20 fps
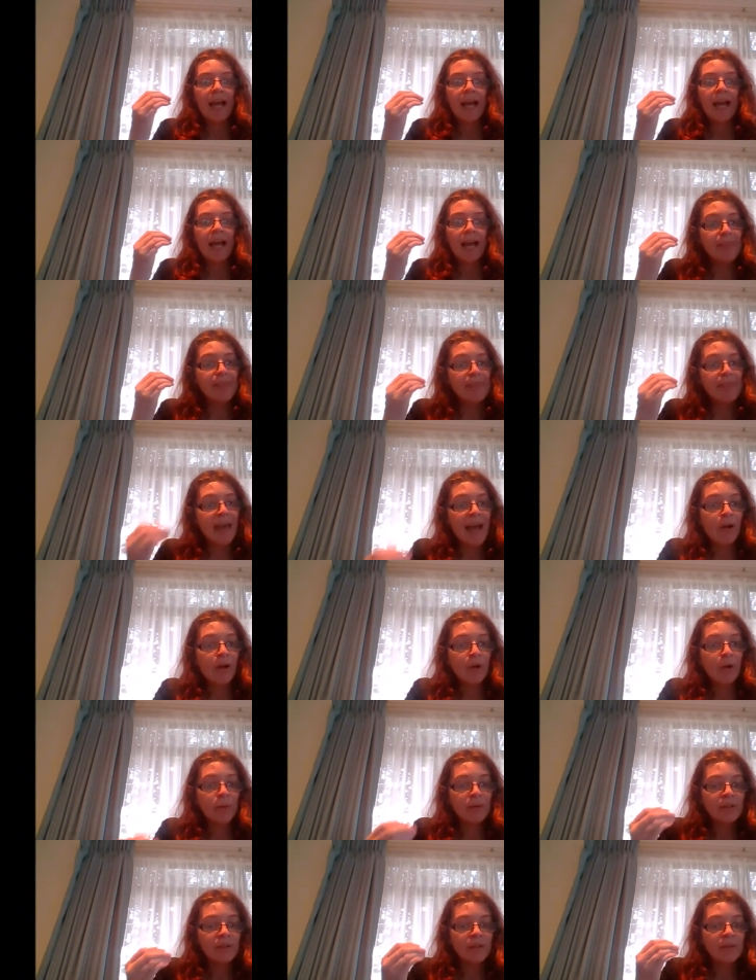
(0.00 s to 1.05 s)
and
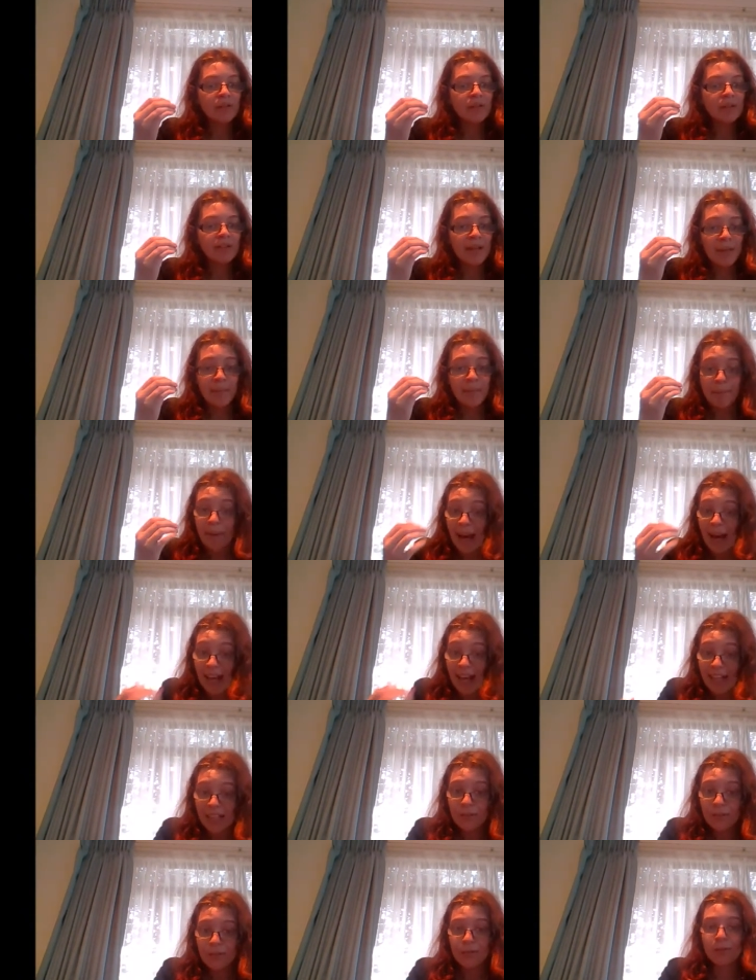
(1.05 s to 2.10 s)
now they're
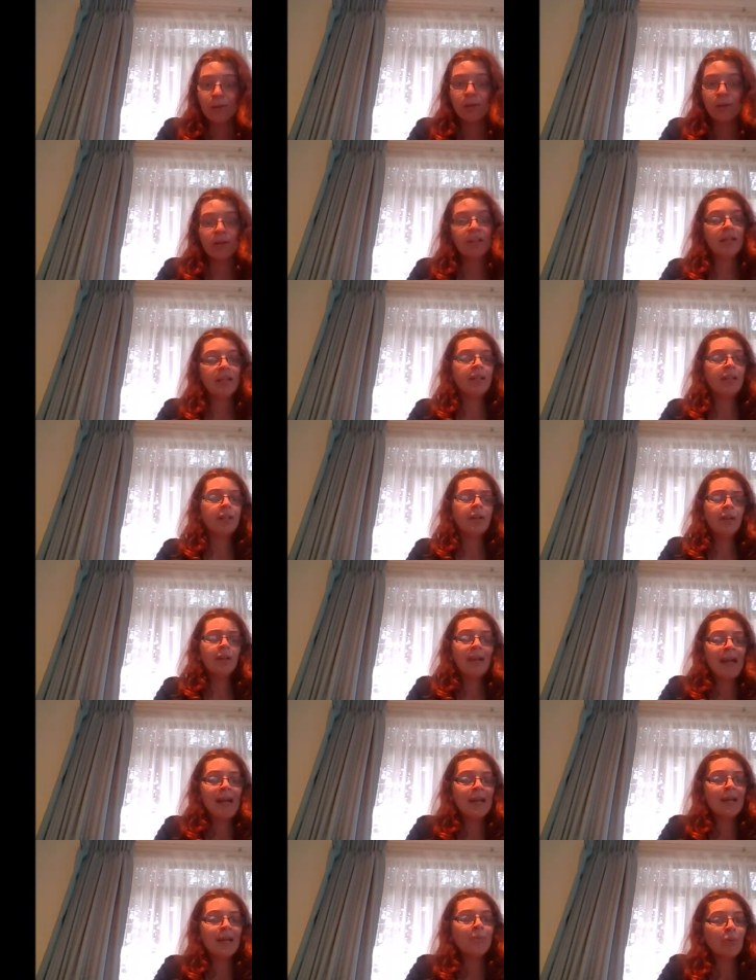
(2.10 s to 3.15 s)
paying for it, you know,
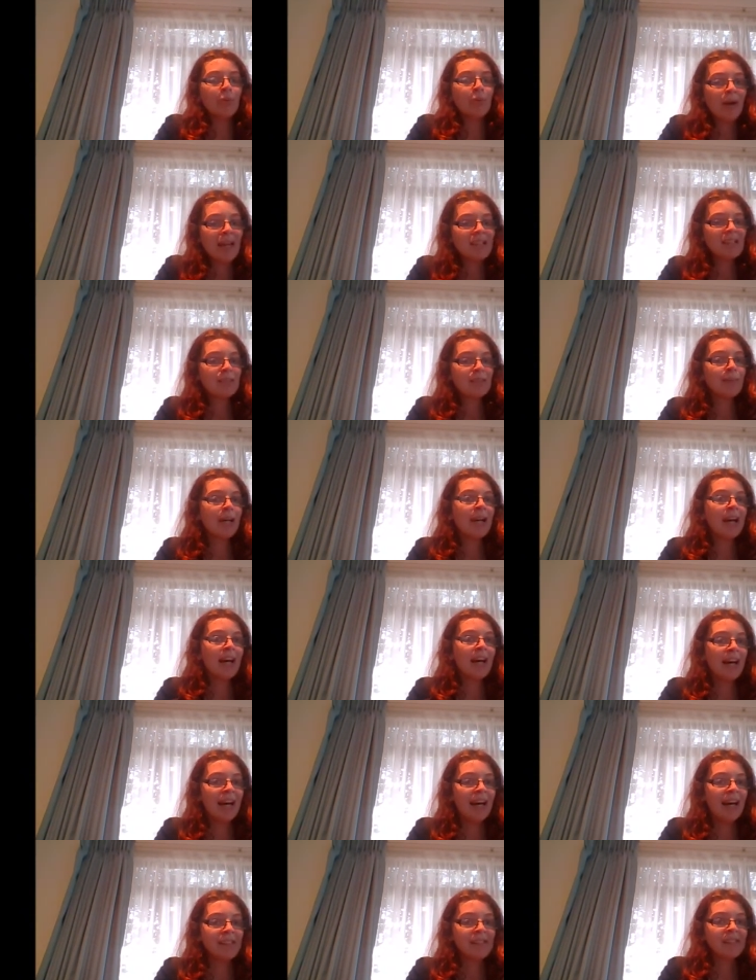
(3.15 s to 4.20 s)
and it breaks my
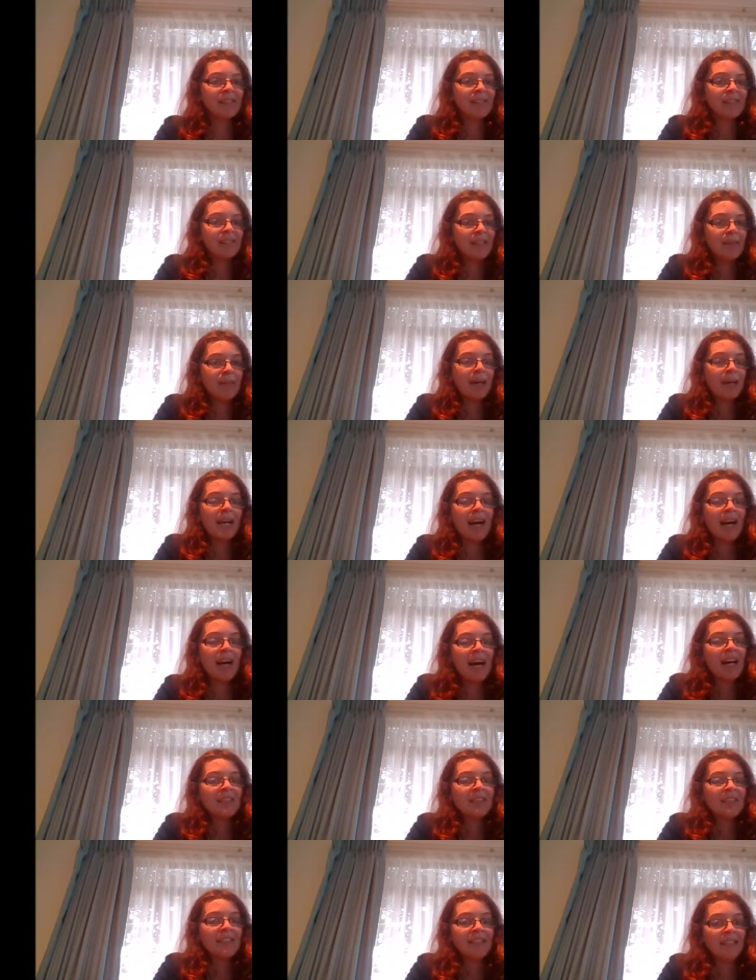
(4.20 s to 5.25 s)
heart to see my
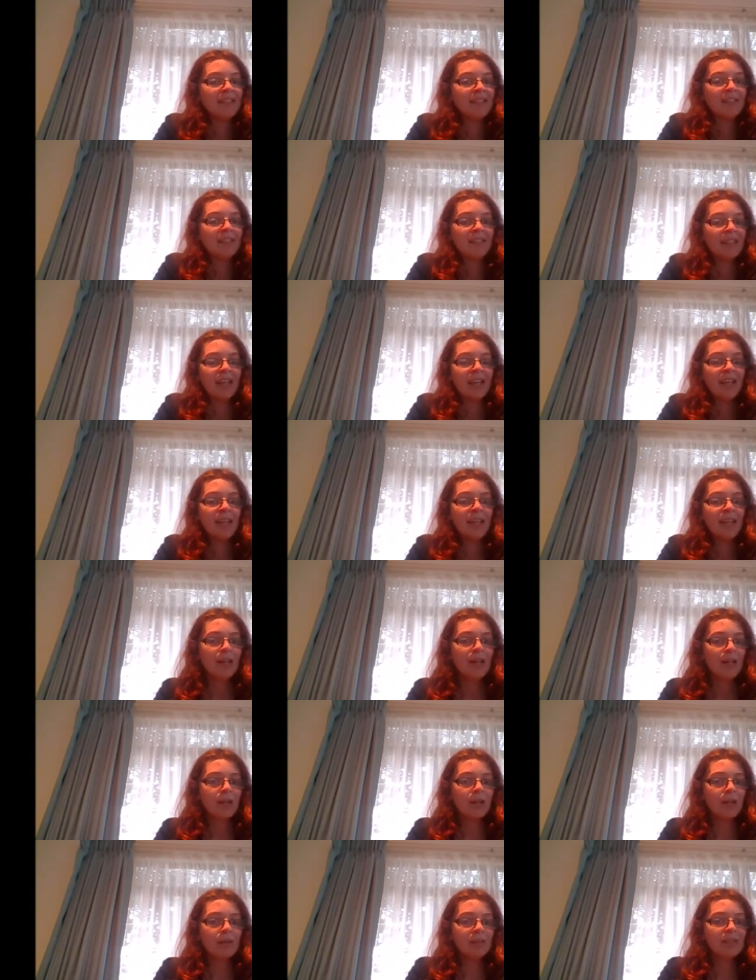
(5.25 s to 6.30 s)
Auntie Leslie,
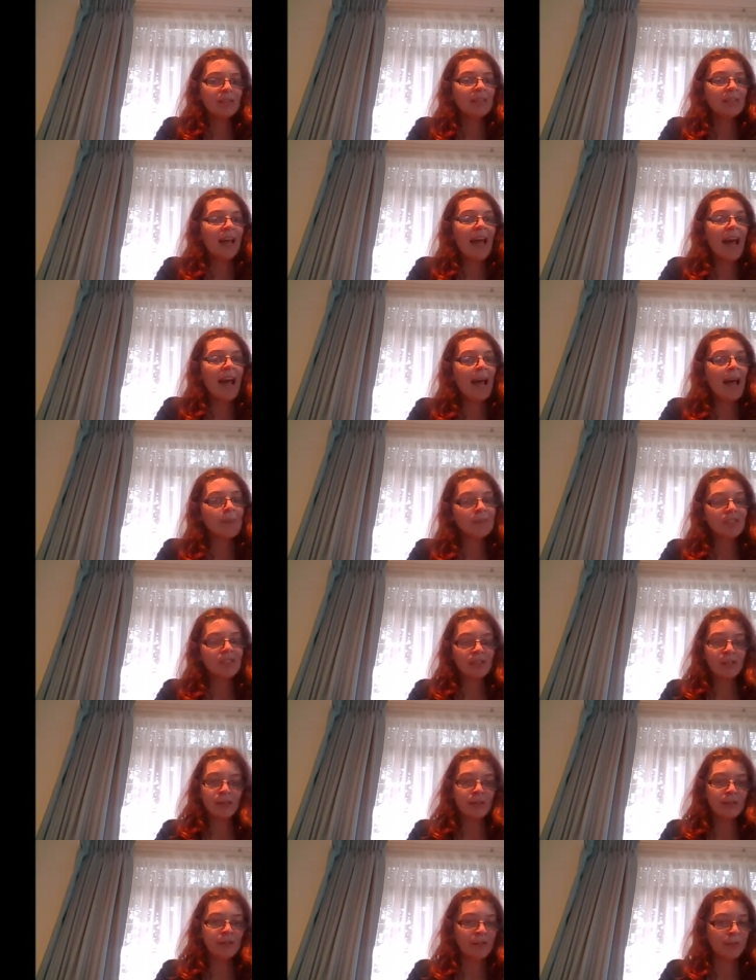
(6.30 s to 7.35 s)
who is
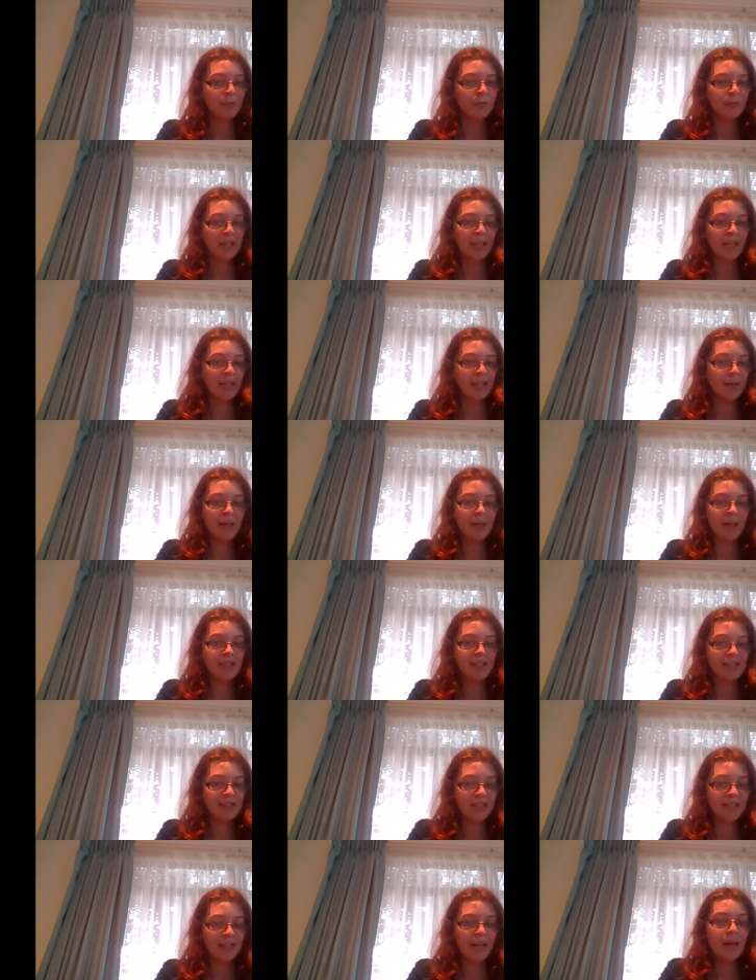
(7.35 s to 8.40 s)
absolutely freaking
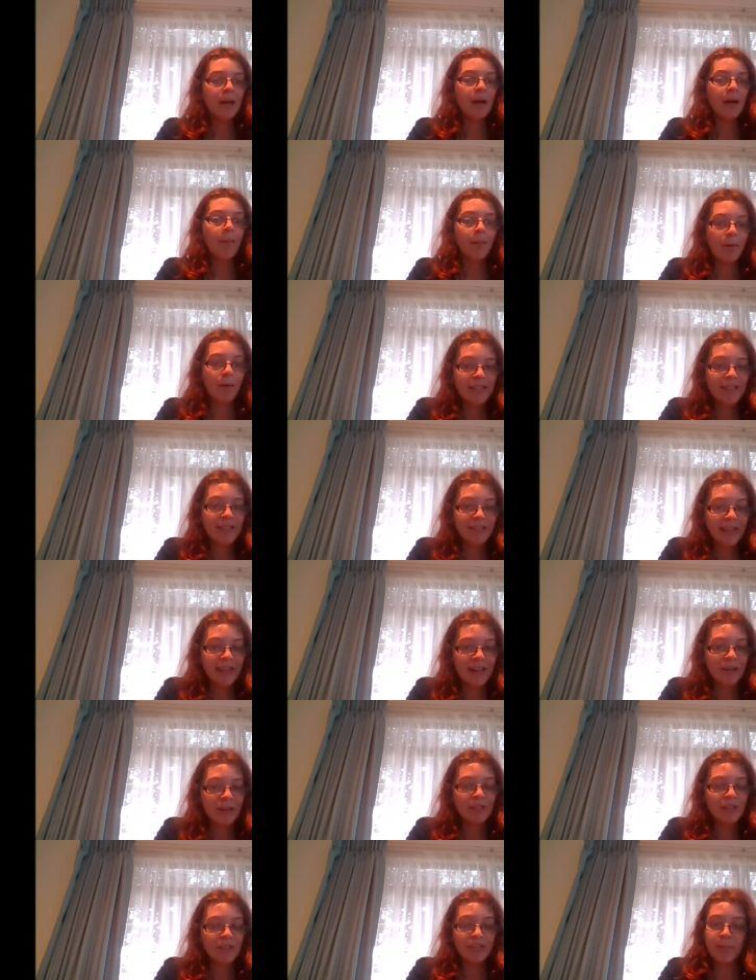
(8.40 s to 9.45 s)
amazing, break
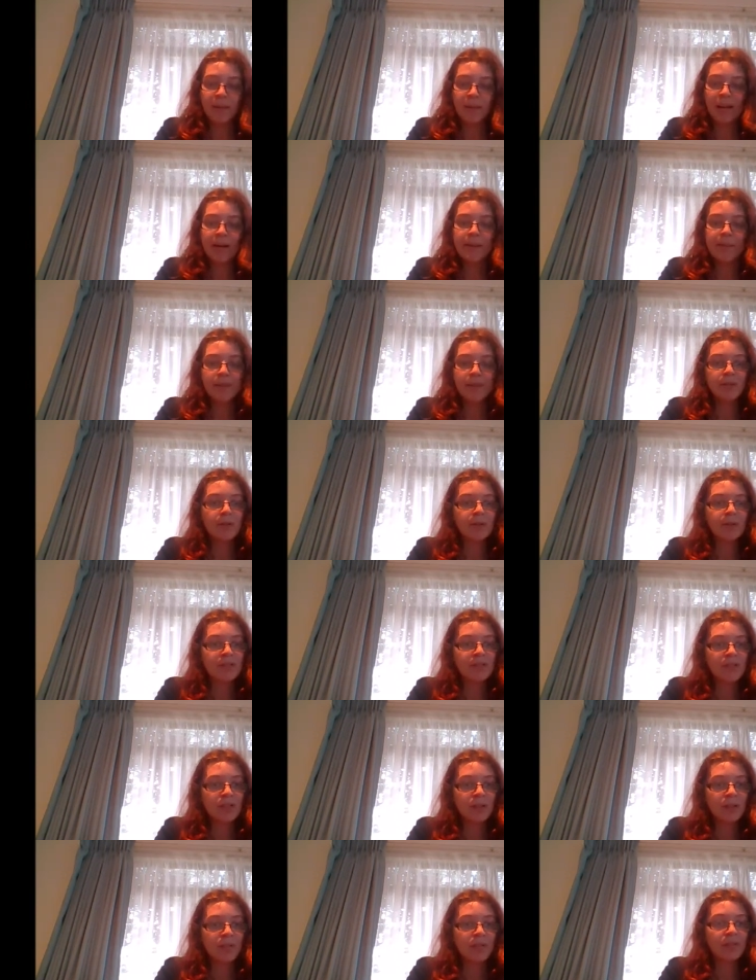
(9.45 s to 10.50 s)
down just about in the doctor's
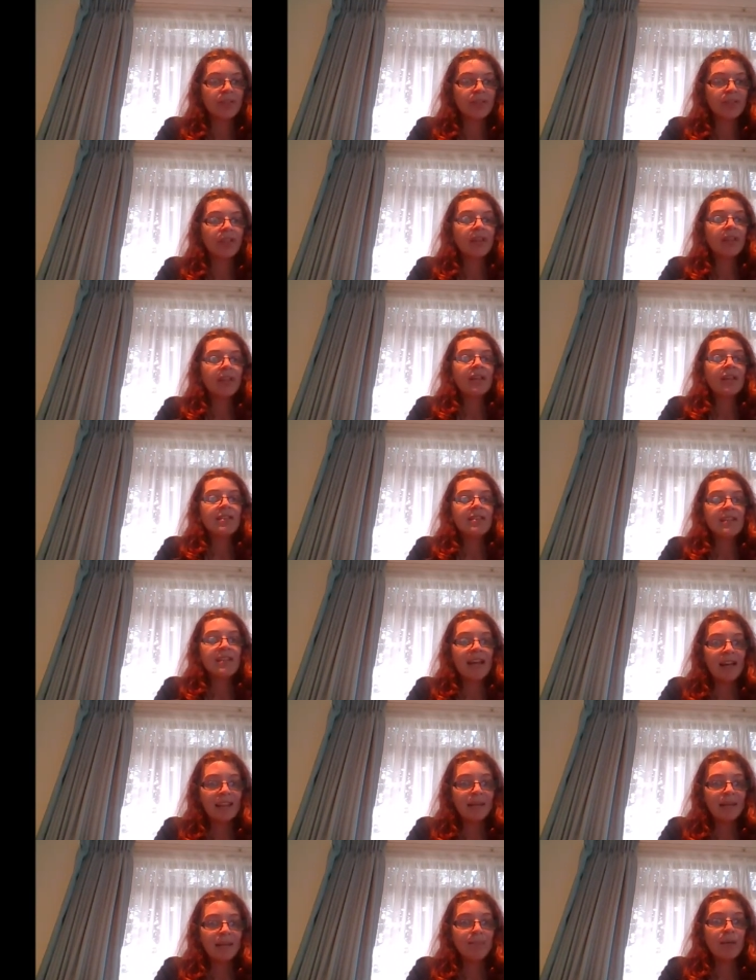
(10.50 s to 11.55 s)
office,
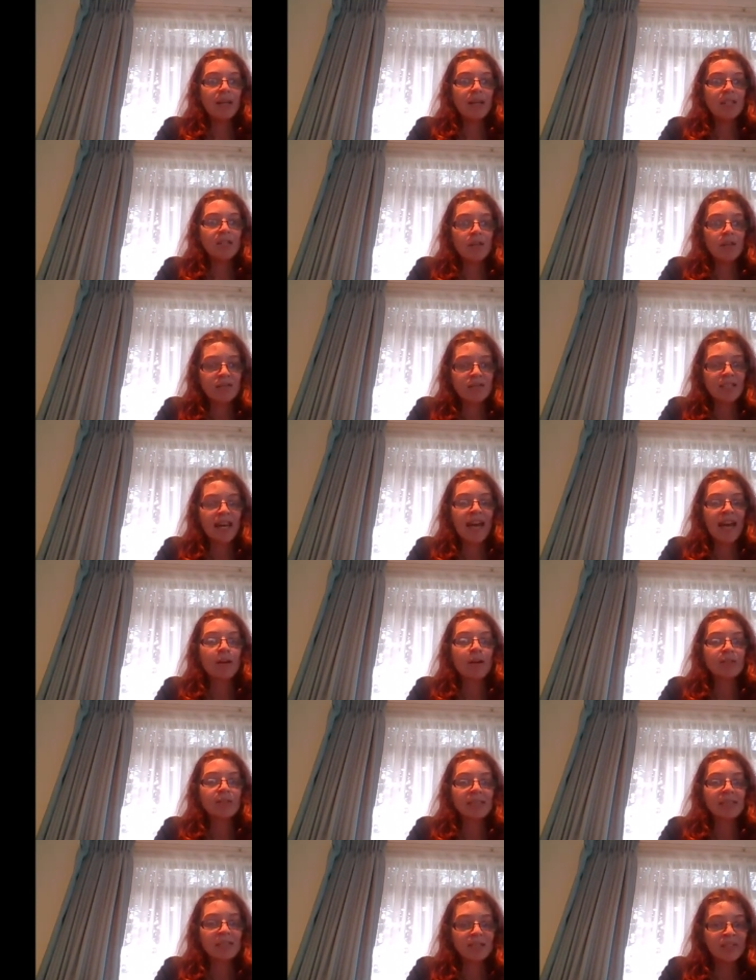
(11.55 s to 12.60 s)
telling my doctor how
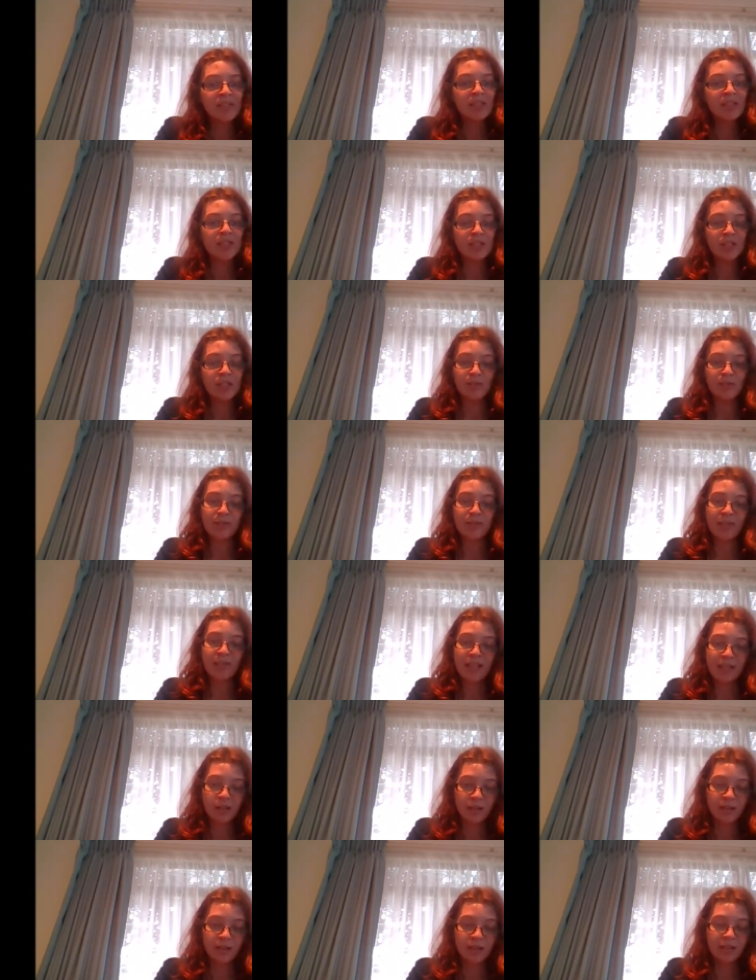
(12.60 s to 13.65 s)
guilty she
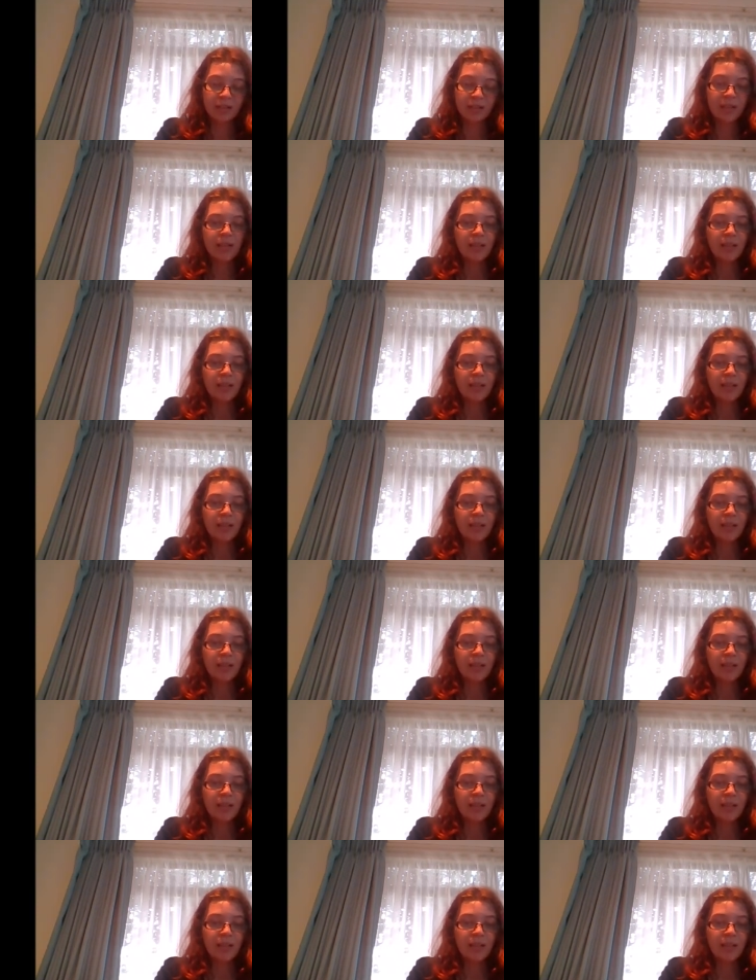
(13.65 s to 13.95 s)
feels